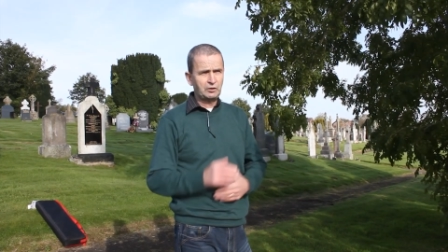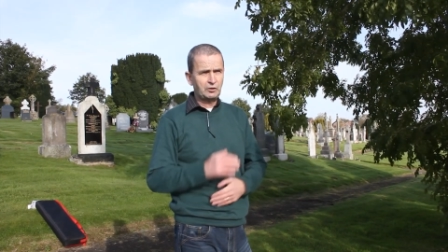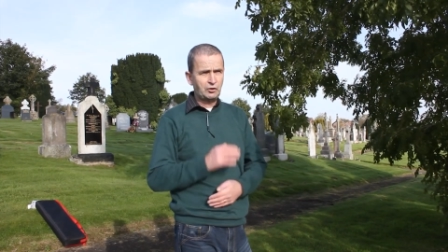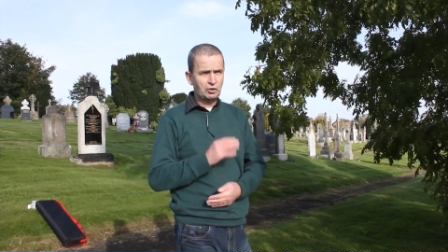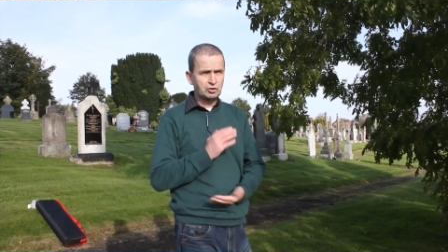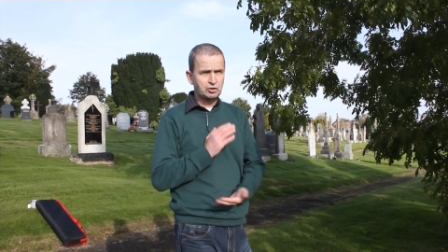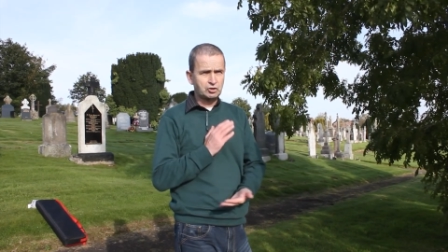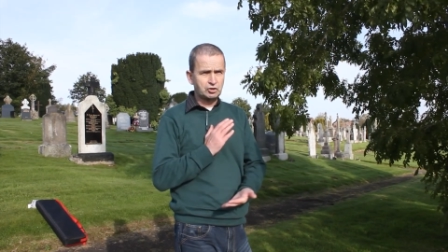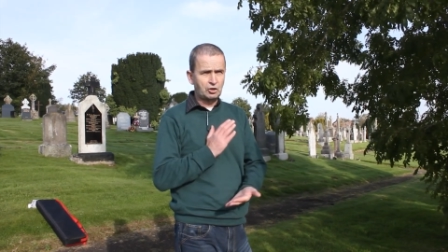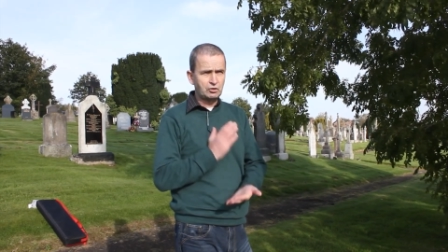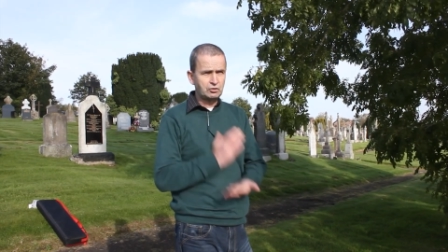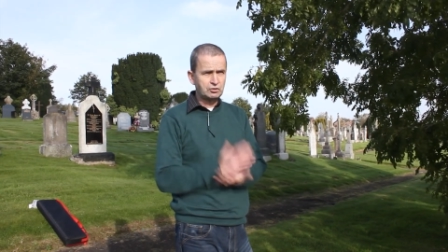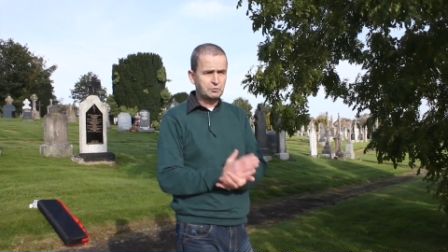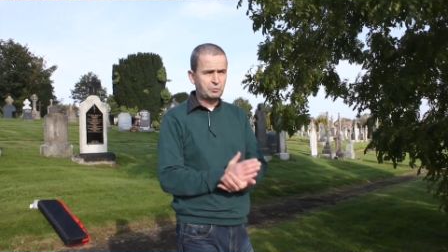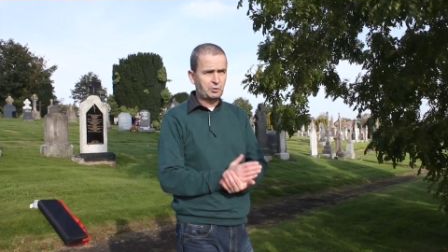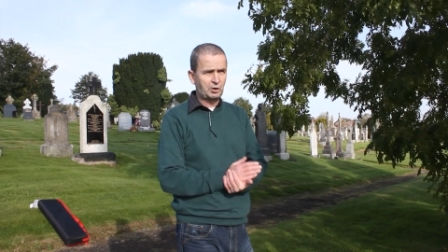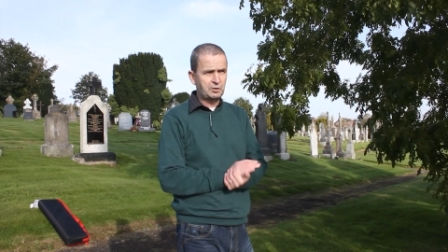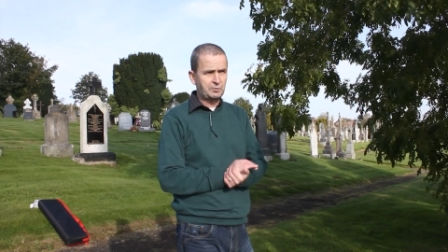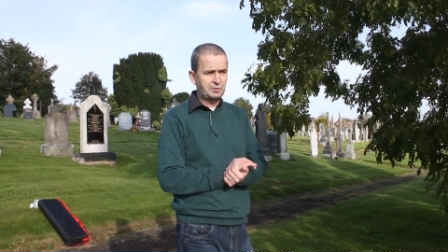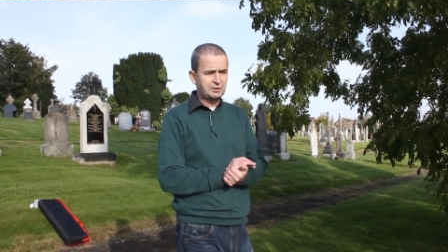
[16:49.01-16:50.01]
Their son's
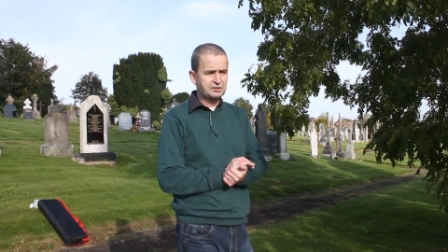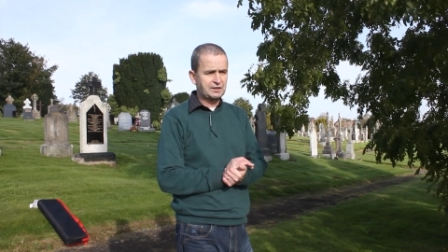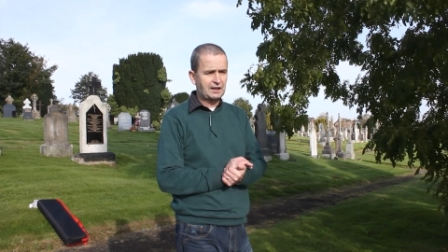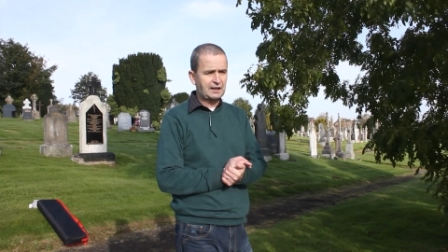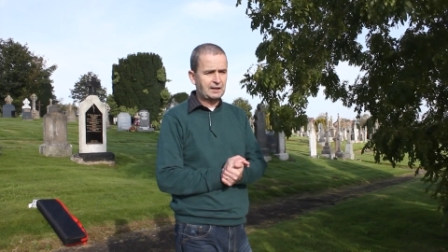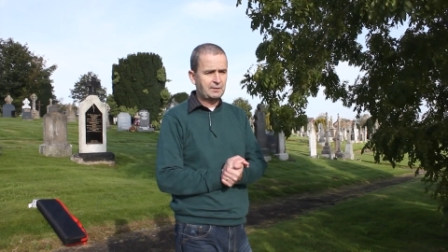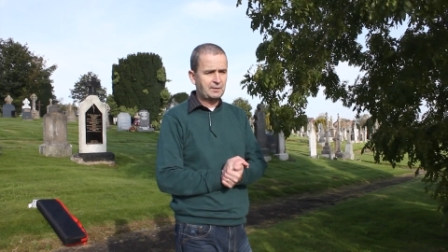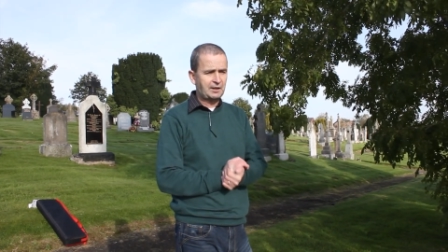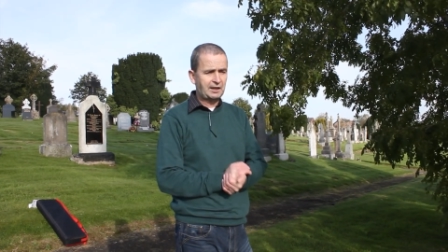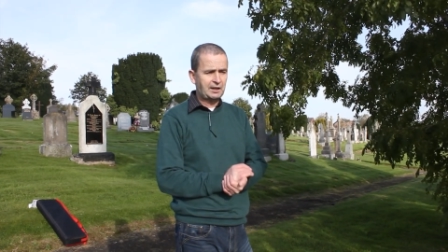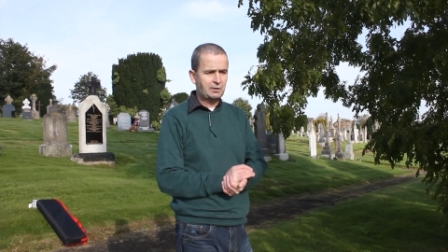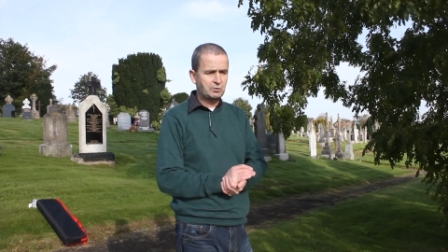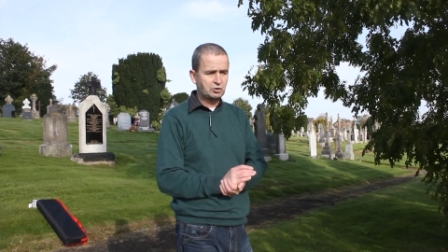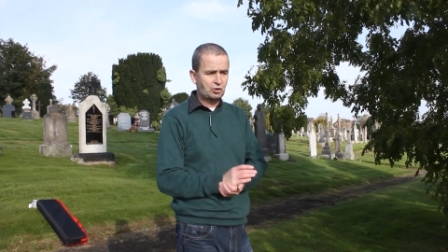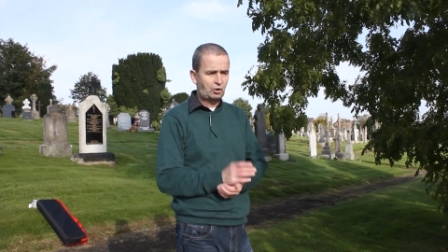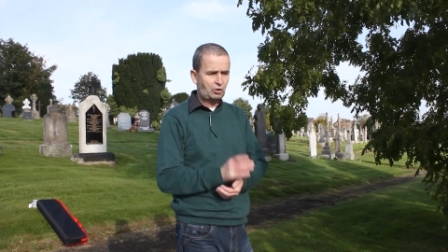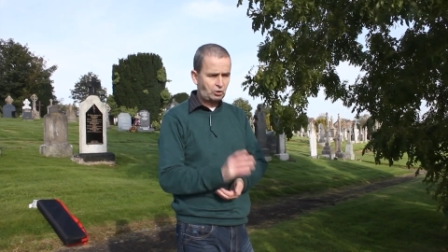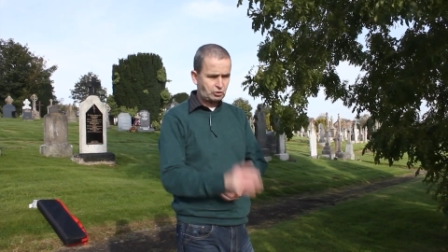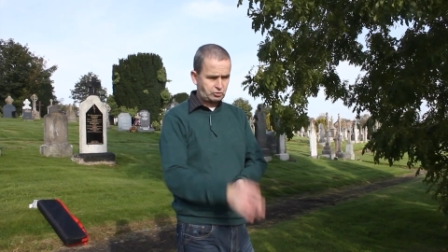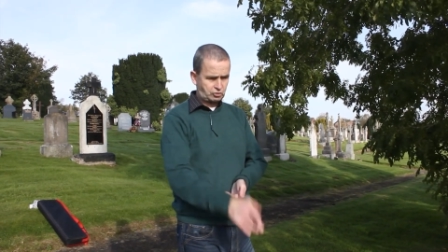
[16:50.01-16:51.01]
buried beside him, and he was
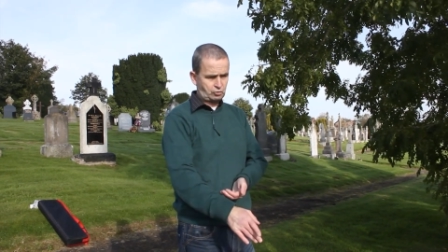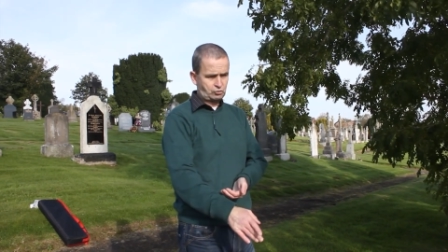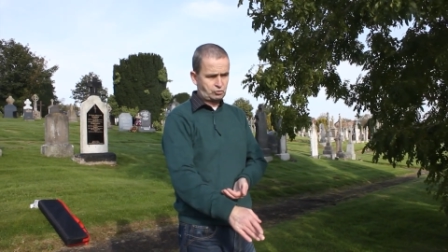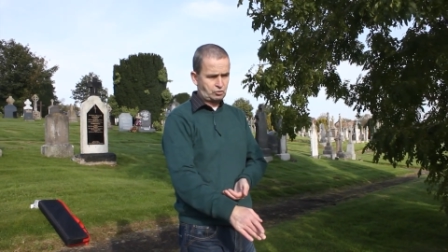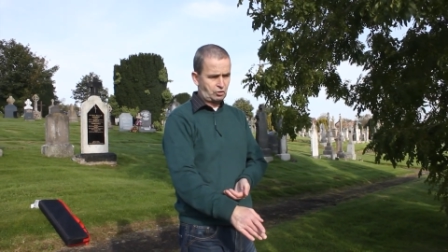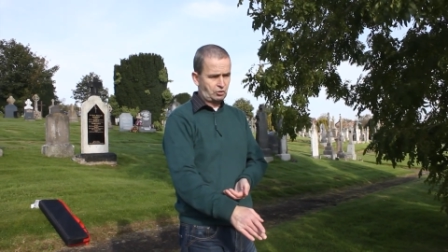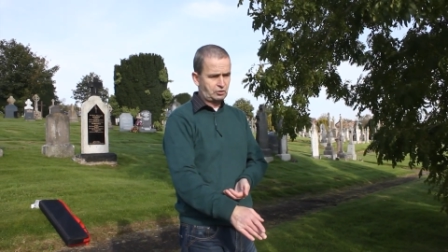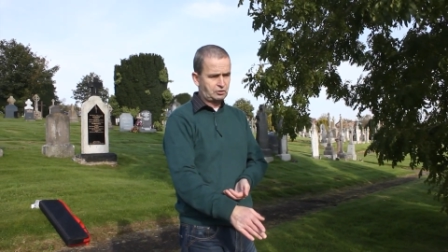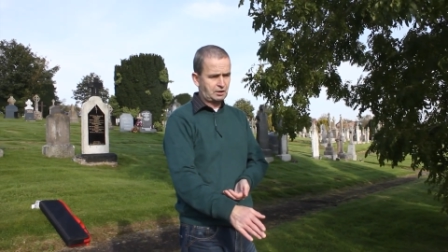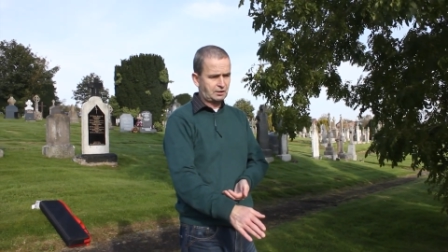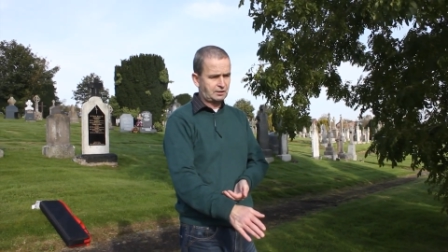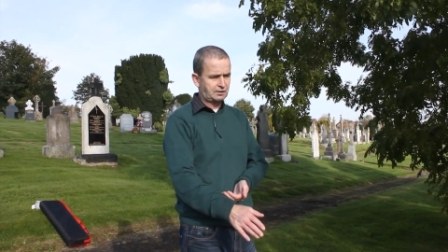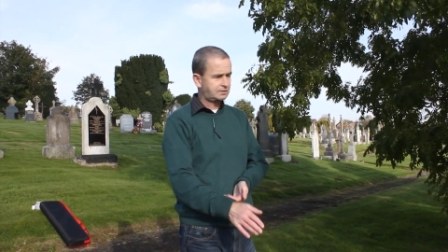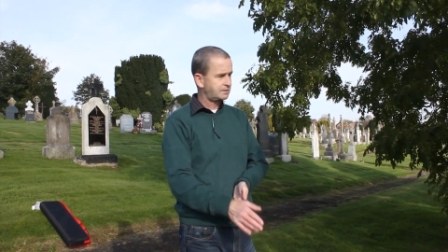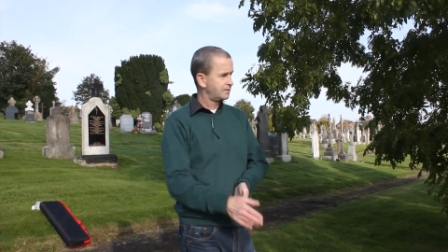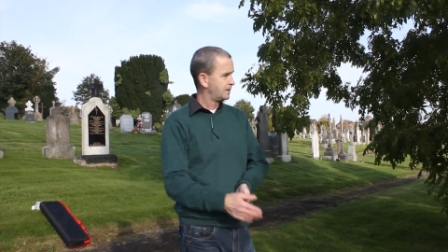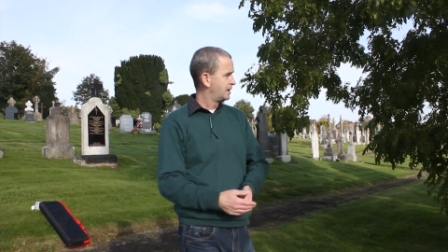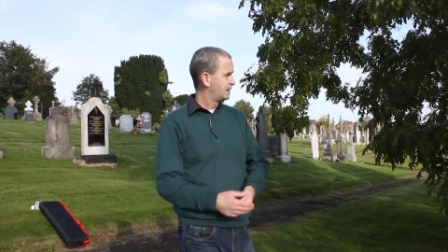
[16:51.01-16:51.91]
also drowned in it,